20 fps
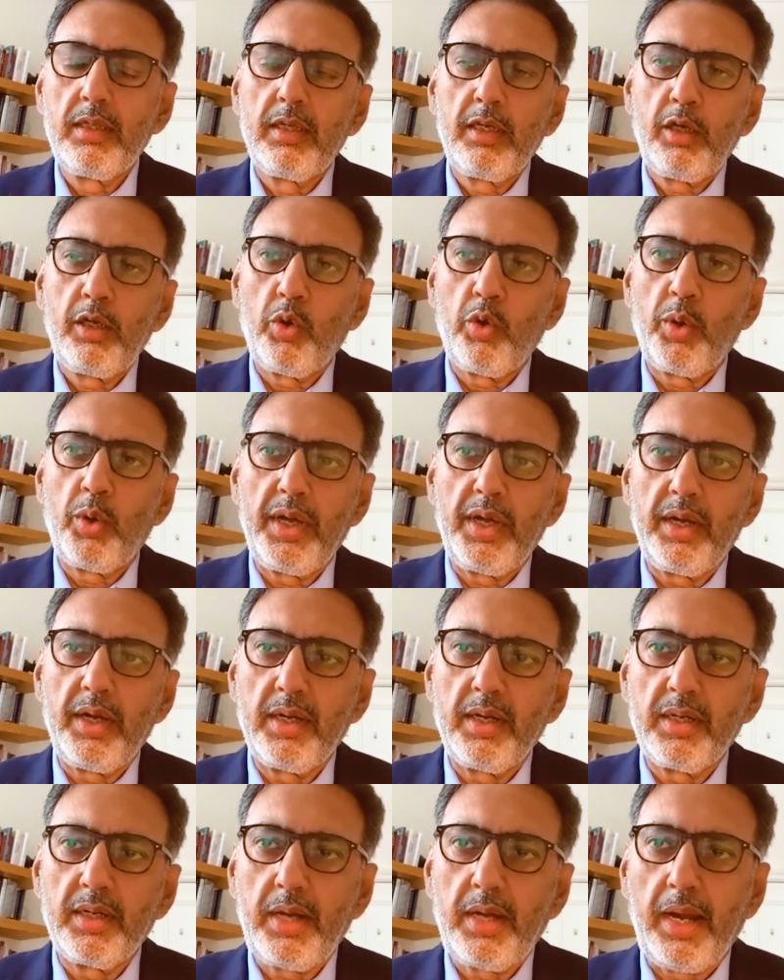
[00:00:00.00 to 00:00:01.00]

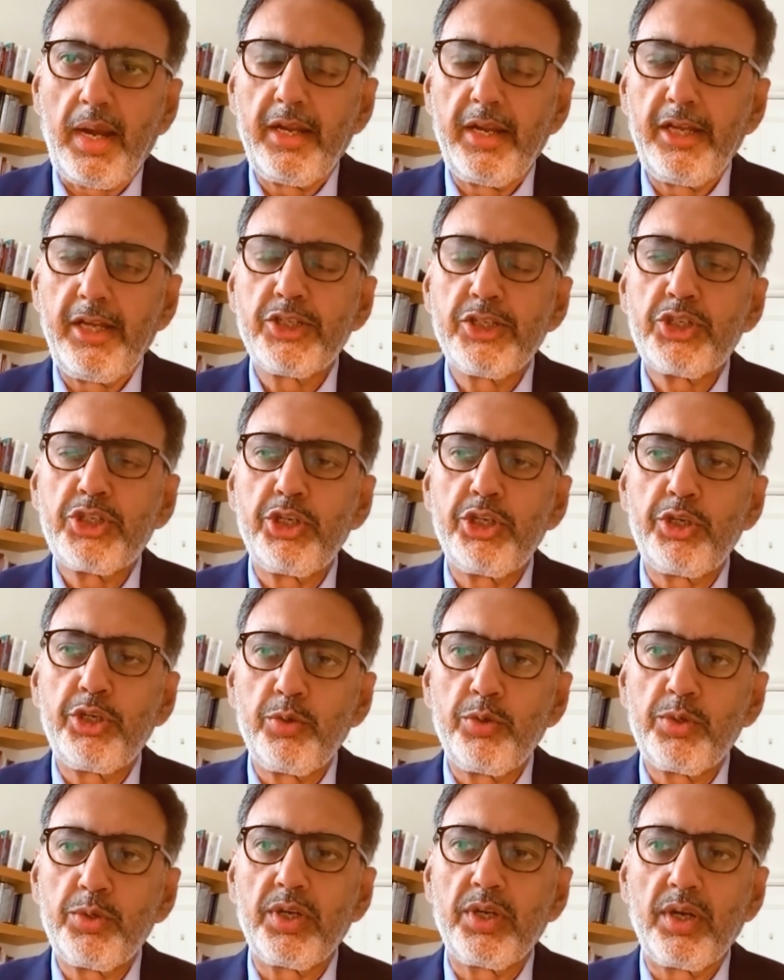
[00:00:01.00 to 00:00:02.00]
coherent, and
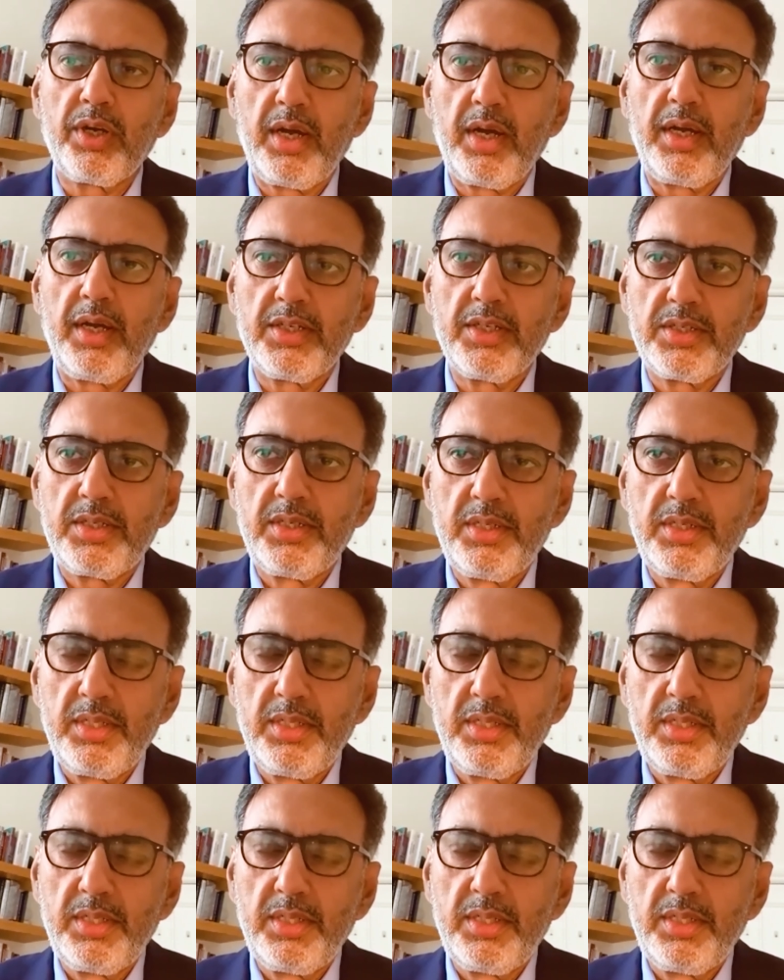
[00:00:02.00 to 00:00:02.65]
institutionalized